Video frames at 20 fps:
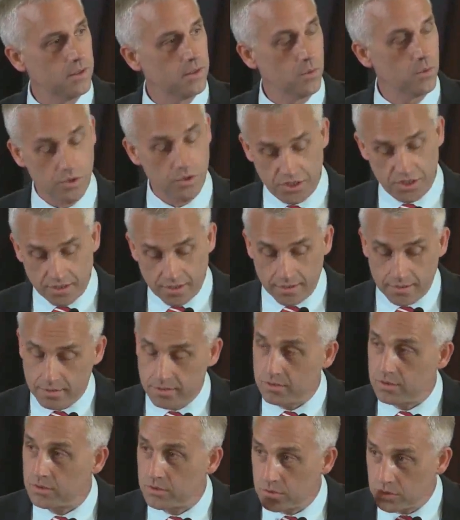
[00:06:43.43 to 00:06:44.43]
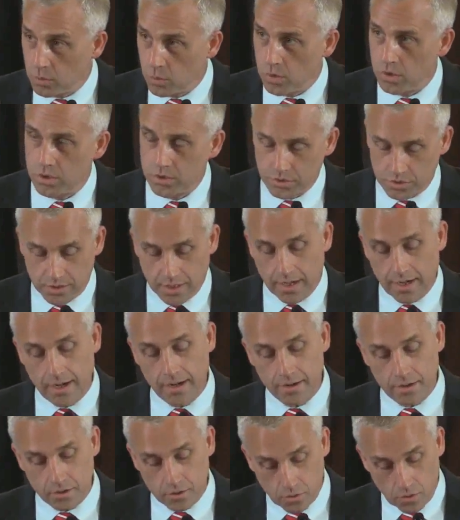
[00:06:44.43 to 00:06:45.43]
which again, this is the words God
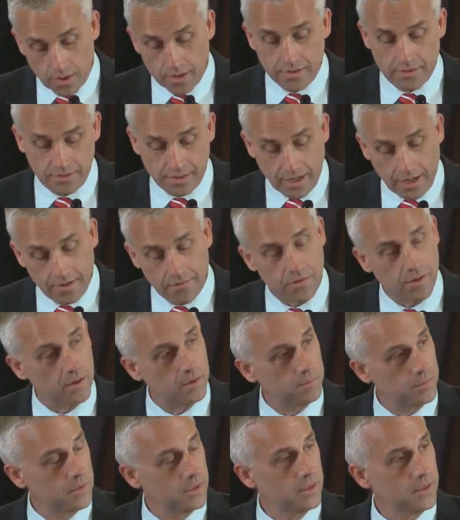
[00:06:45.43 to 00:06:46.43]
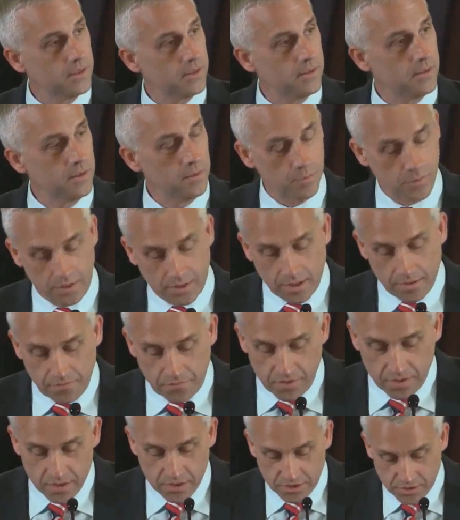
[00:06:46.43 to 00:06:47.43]
and Christ gave them, but they
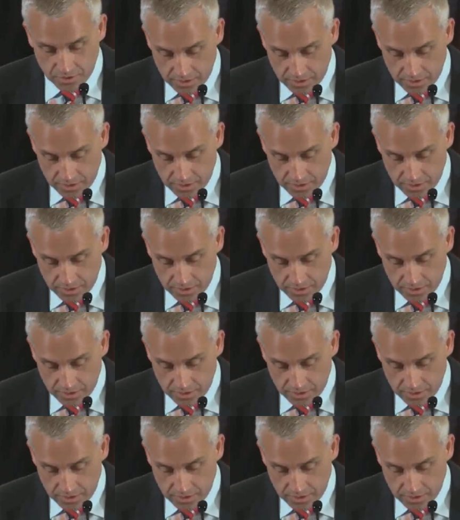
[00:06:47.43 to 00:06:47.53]
finished their